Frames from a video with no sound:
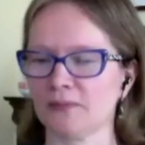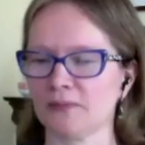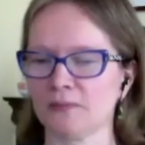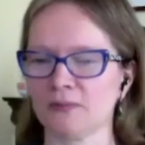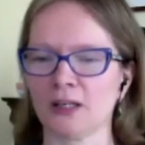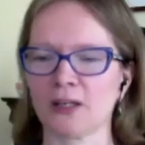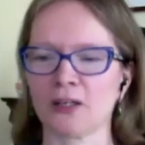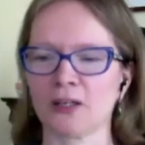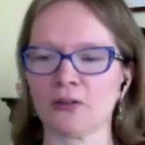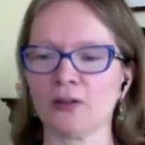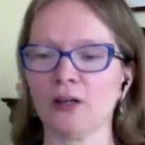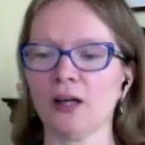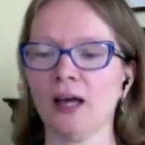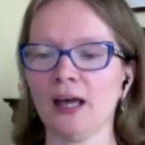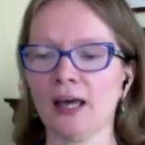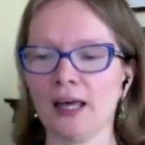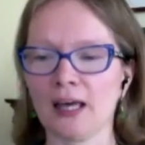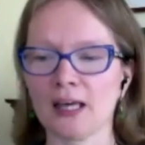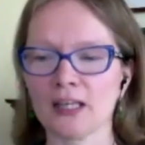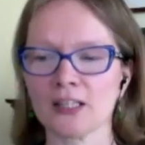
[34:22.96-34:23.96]
thank you.
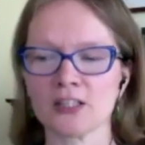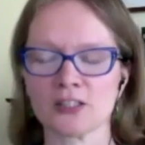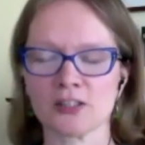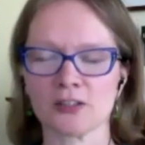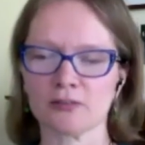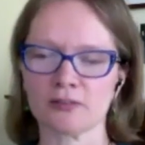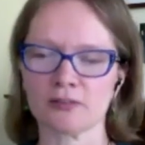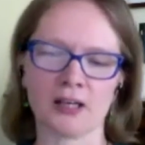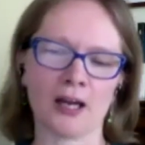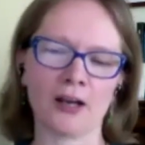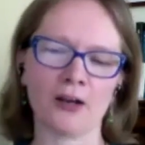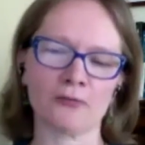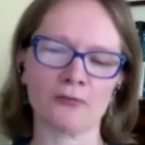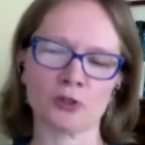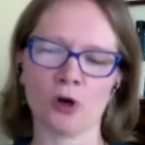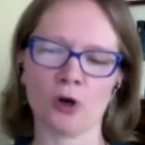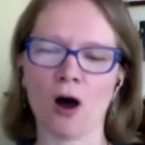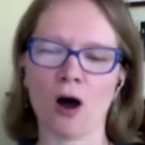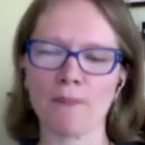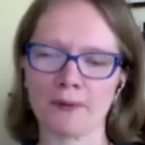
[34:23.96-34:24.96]
And kind of to
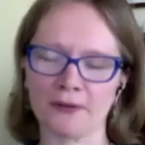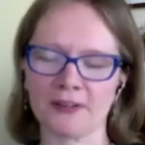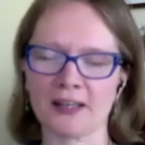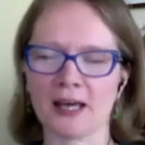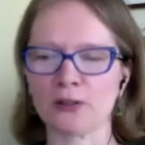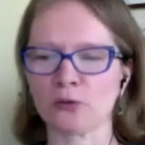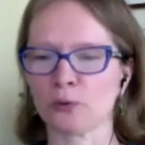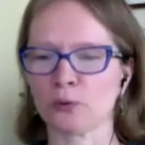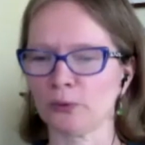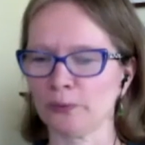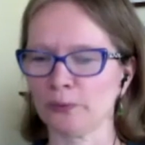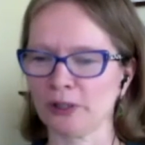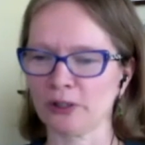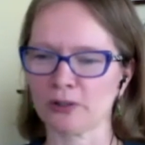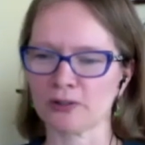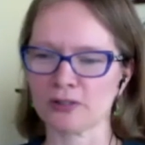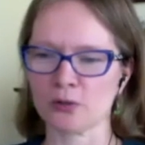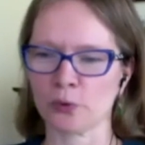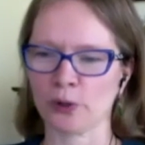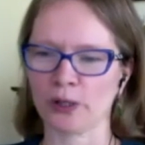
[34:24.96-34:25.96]
hop on that one,
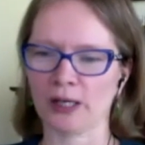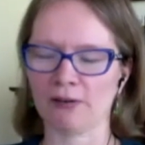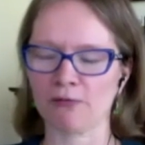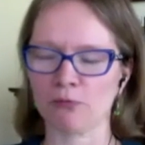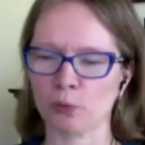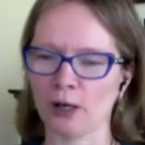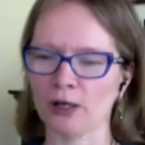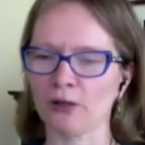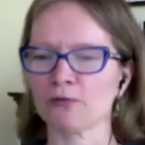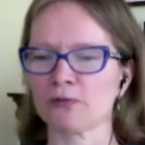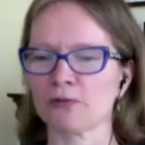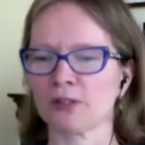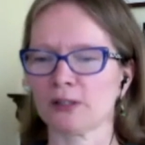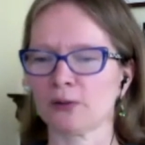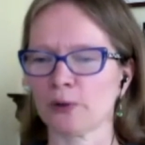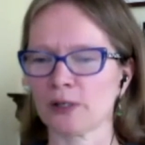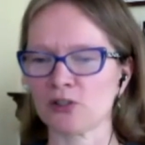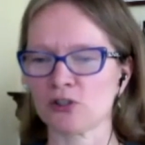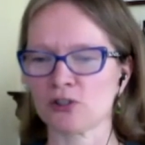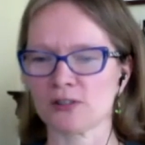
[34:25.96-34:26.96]
because we have one of the
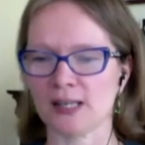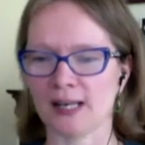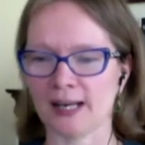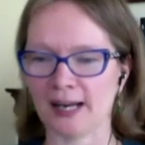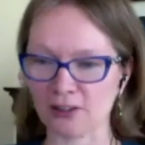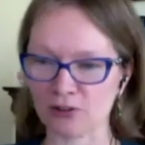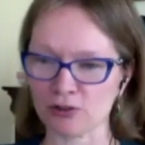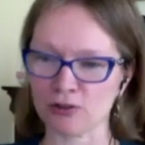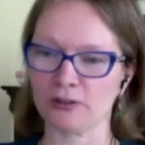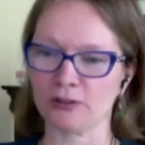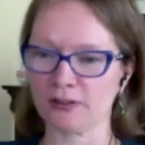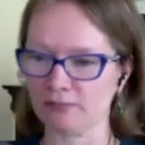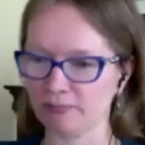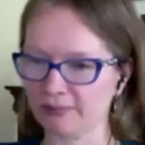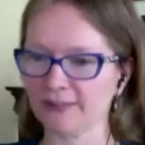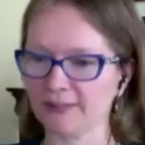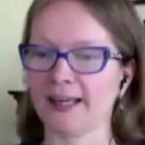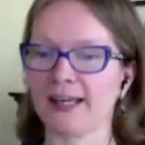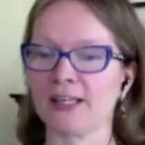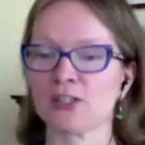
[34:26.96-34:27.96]
questions that actually
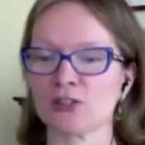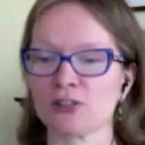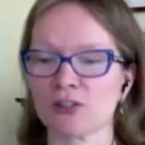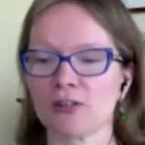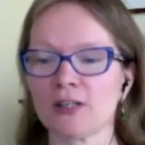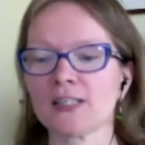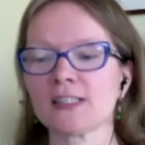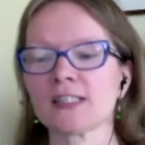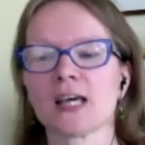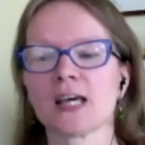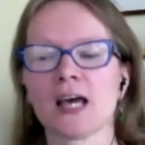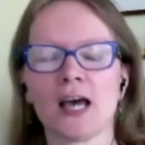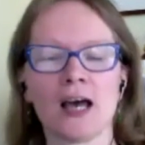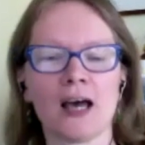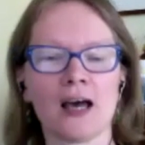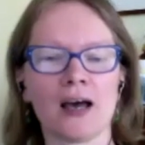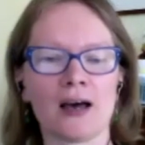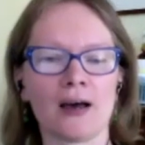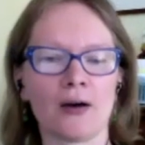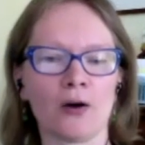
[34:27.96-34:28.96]
relates to it.
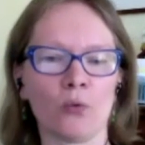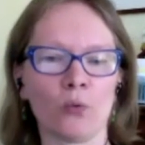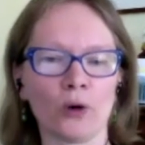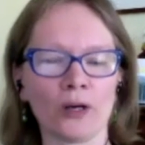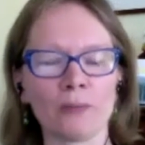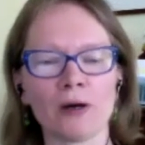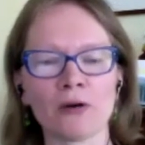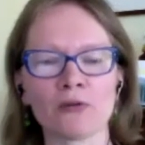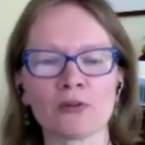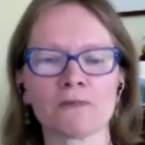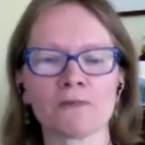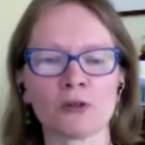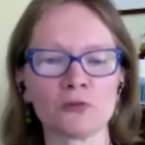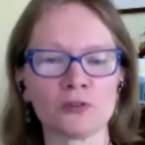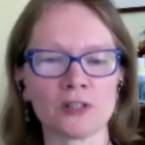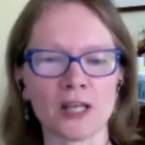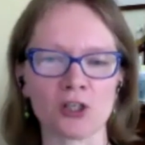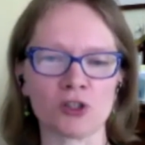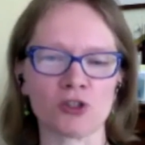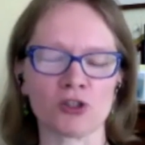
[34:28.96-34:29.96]
What about the
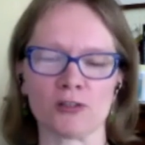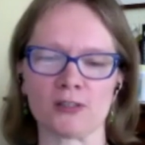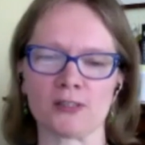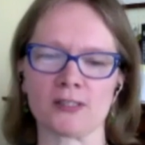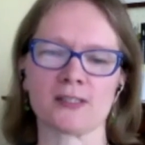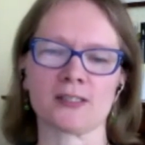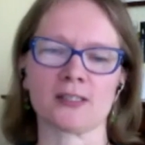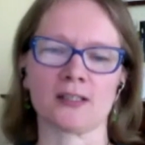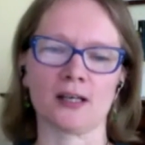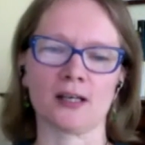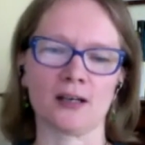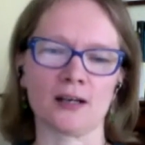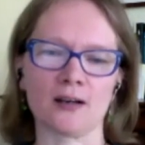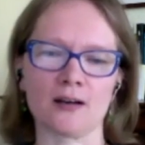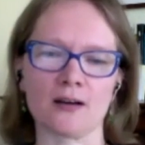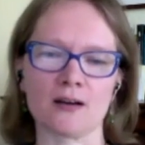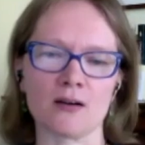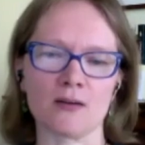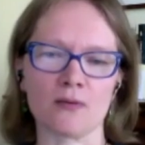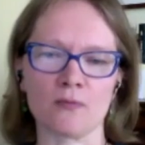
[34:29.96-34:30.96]
foundations,
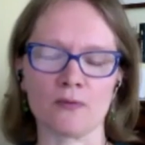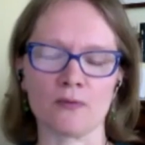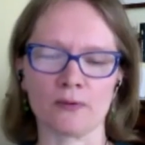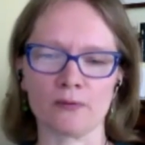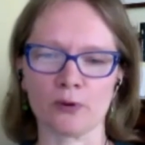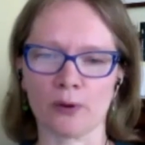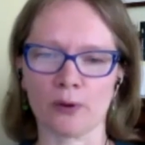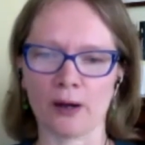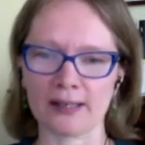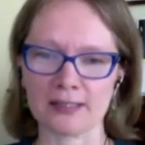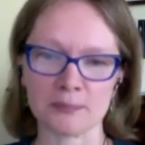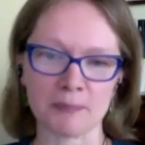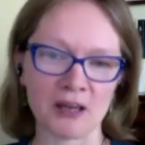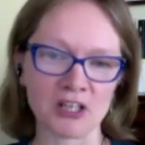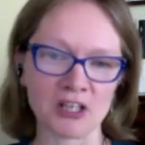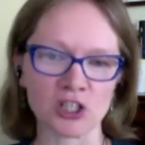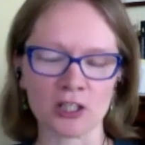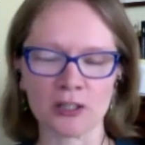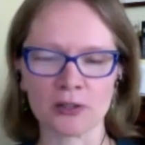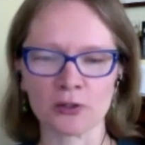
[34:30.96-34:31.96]

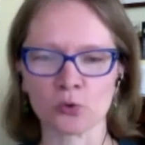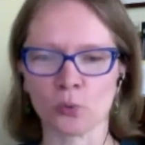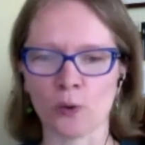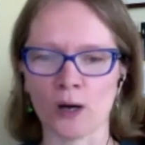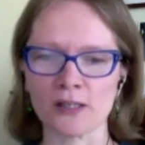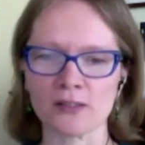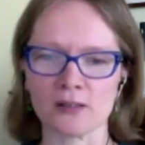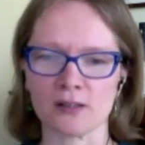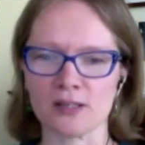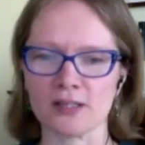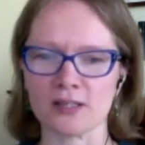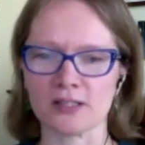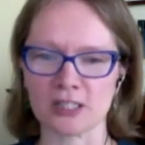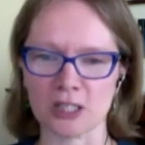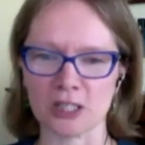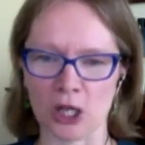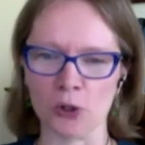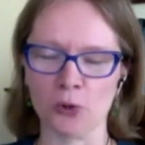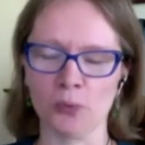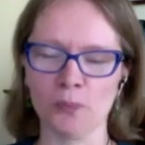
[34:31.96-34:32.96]
especially the ones on the
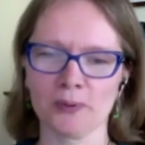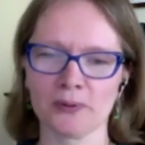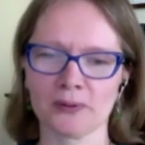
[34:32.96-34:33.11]
slope?